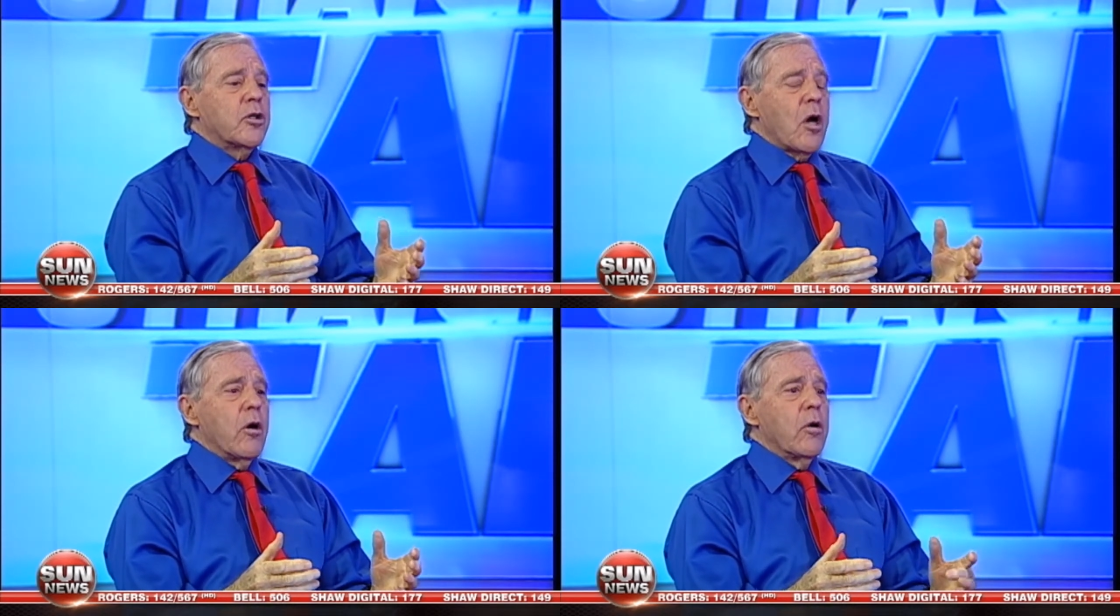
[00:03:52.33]

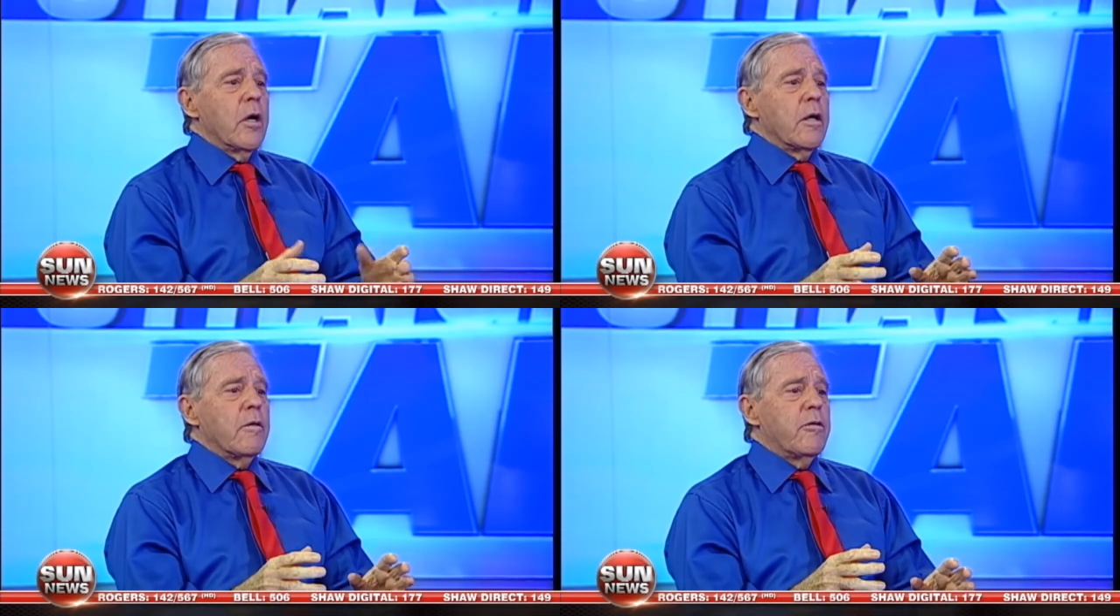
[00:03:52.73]
So
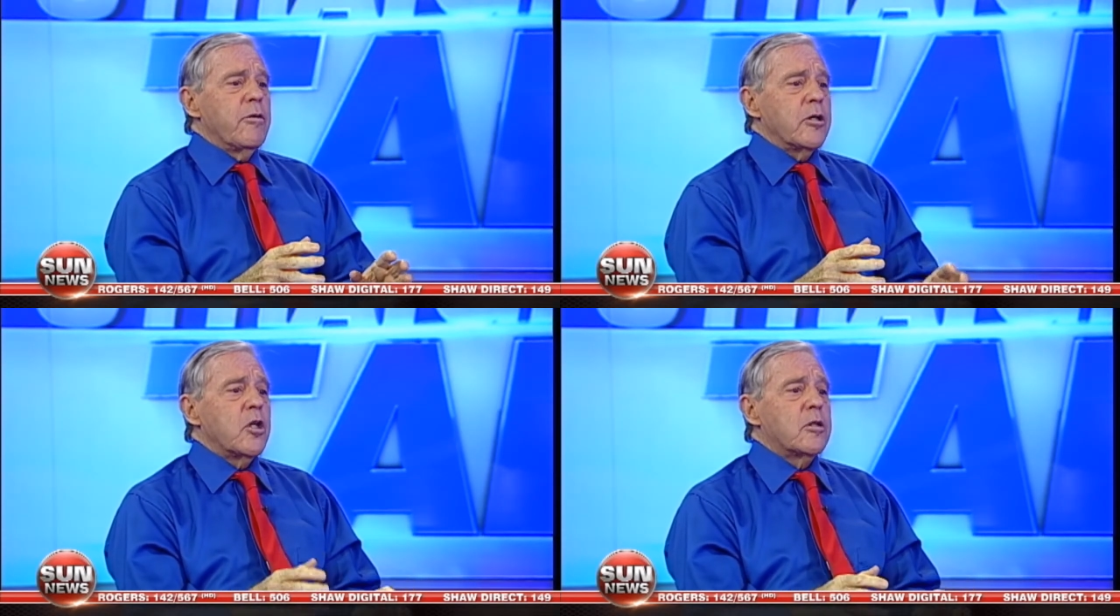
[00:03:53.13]

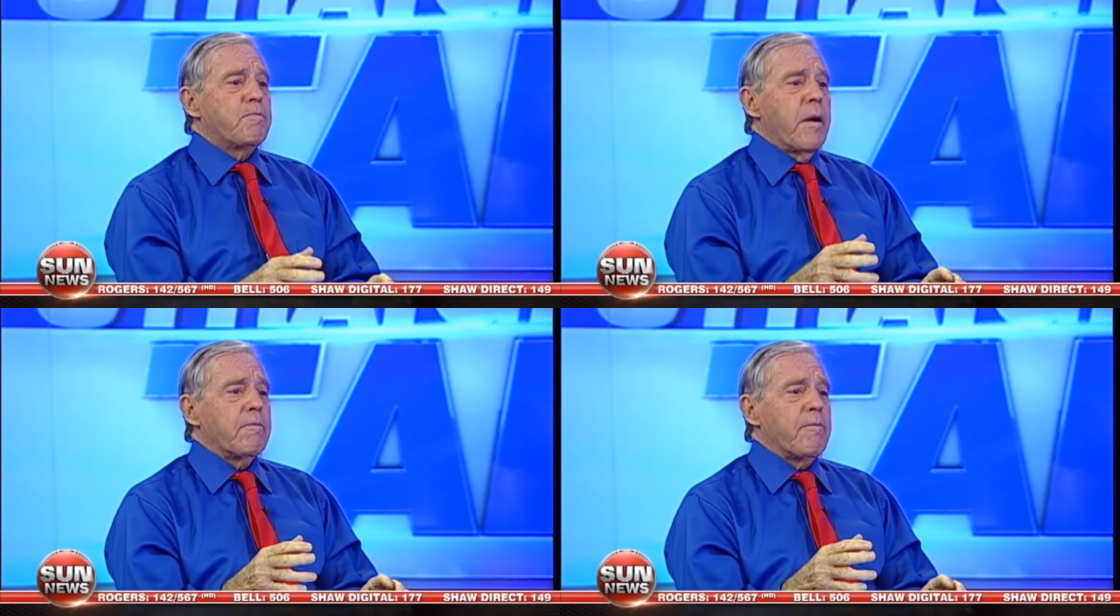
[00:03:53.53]
this is,
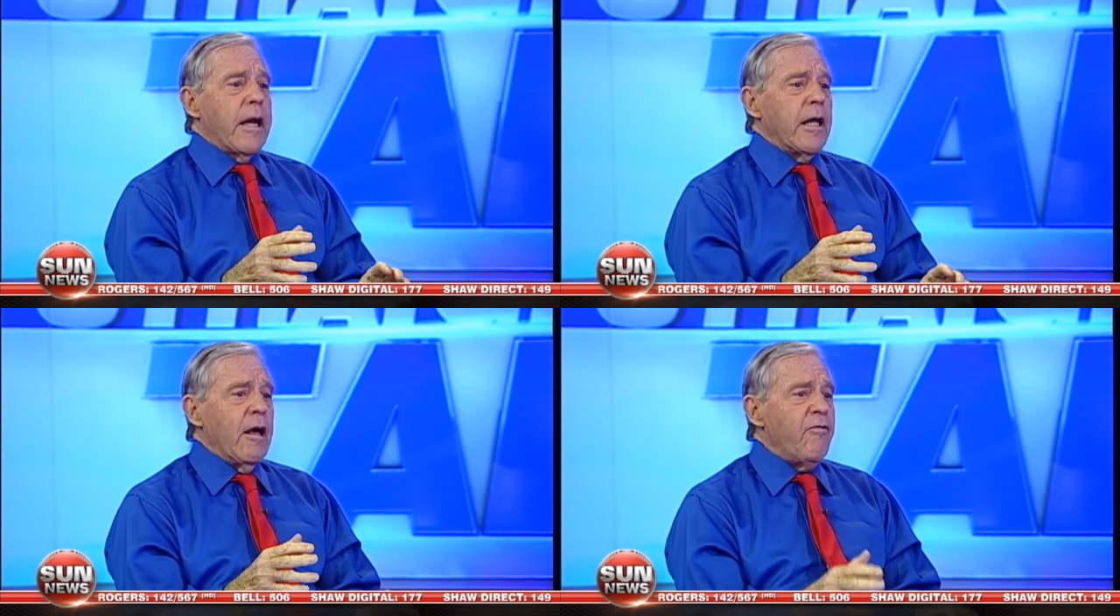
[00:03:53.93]
but but
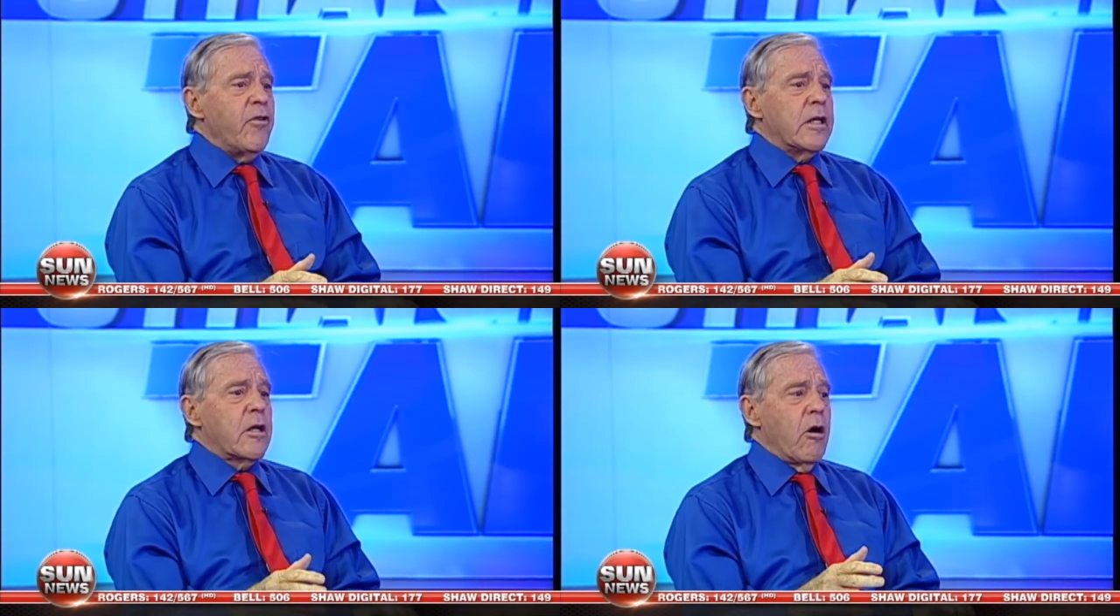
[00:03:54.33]
if
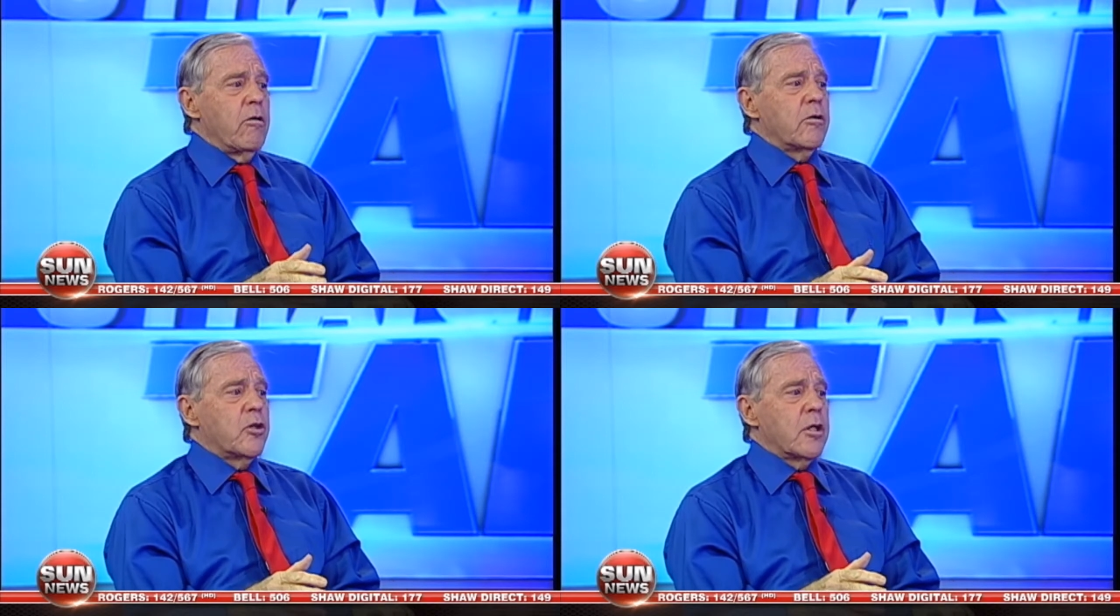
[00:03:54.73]
it
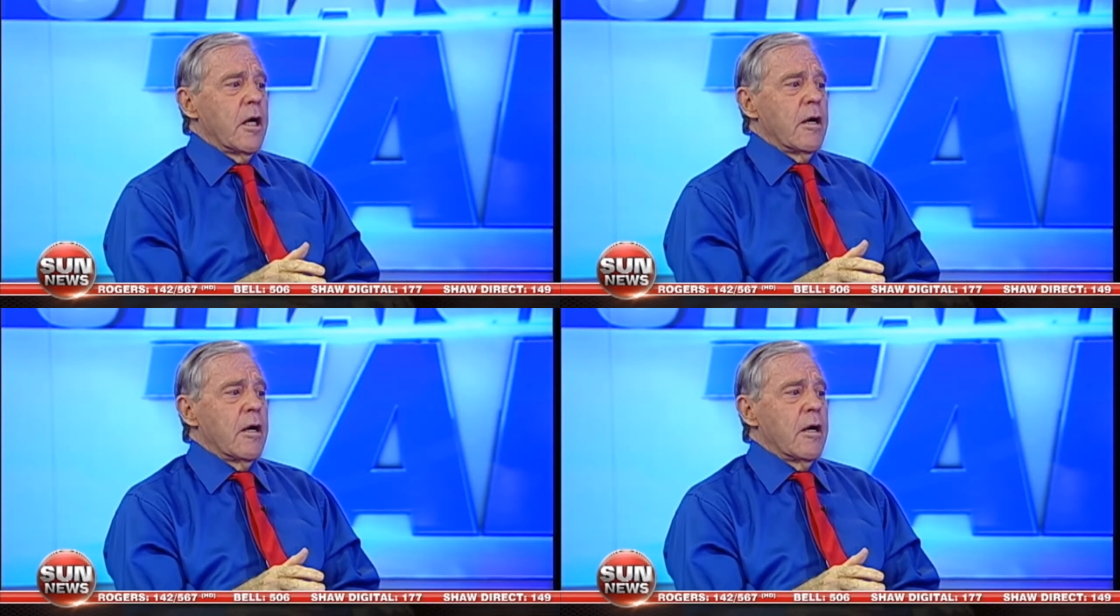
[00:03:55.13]
goes